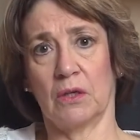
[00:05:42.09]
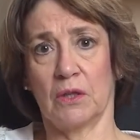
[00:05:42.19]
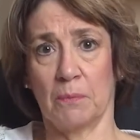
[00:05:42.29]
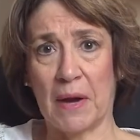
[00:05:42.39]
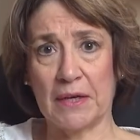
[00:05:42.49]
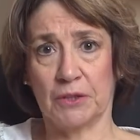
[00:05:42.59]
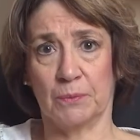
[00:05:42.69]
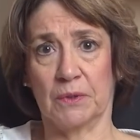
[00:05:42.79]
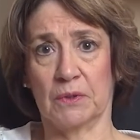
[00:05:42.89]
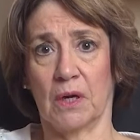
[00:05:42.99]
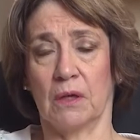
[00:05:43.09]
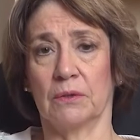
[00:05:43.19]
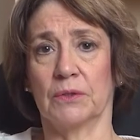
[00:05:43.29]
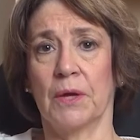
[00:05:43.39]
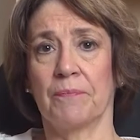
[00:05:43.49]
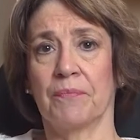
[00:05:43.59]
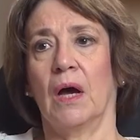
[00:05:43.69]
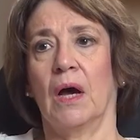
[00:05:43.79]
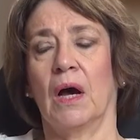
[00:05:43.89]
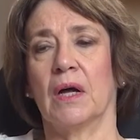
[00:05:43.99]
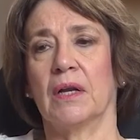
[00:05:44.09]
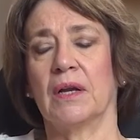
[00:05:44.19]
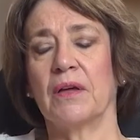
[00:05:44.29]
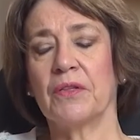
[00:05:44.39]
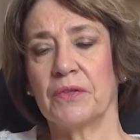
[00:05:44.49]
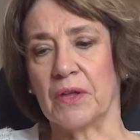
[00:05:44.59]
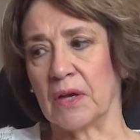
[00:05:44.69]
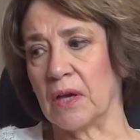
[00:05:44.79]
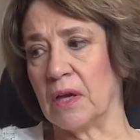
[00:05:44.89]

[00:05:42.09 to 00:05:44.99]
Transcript: the management goes. And another thing